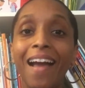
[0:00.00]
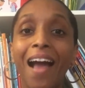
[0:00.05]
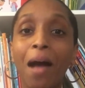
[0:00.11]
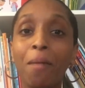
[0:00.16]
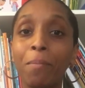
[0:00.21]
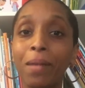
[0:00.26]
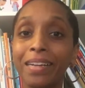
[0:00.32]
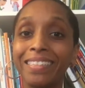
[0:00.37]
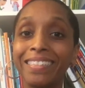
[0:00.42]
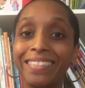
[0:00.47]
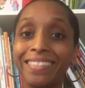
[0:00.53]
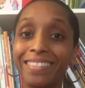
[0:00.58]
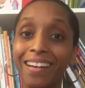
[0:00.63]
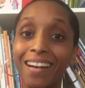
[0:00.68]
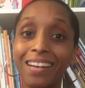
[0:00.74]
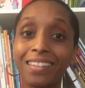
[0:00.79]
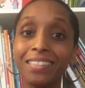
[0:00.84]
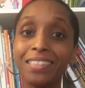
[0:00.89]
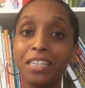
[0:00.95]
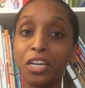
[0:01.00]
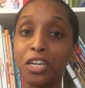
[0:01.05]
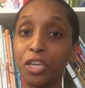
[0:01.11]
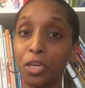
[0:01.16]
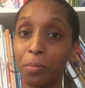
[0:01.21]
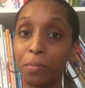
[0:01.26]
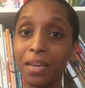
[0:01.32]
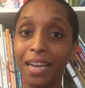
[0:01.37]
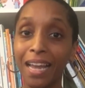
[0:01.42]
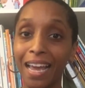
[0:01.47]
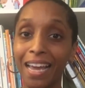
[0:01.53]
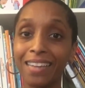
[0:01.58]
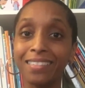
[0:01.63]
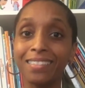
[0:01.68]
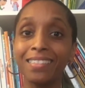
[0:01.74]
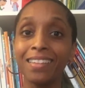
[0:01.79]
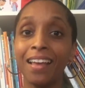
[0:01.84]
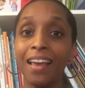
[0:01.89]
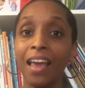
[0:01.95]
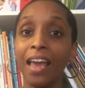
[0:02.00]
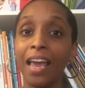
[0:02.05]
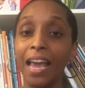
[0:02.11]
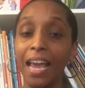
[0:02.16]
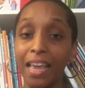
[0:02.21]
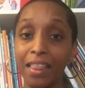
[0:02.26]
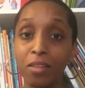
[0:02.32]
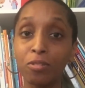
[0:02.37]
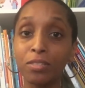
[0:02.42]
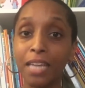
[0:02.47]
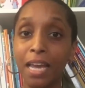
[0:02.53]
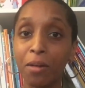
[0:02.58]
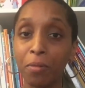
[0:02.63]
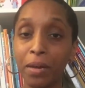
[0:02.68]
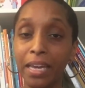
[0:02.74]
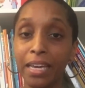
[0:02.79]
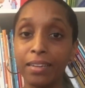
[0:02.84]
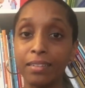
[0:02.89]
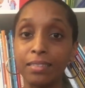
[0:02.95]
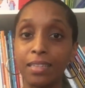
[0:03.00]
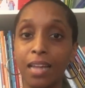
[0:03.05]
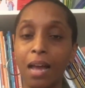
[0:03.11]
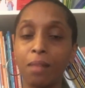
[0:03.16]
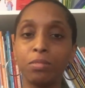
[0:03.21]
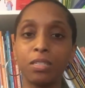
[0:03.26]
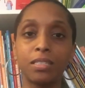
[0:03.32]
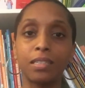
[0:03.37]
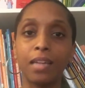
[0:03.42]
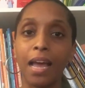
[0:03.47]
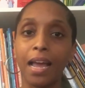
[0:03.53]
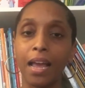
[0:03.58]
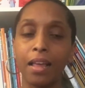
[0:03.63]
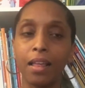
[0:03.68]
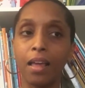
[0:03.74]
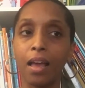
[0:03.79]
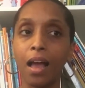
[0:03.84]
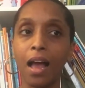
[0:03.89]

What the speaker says: how much dust accumulates in those 8 weeks, I'm just like,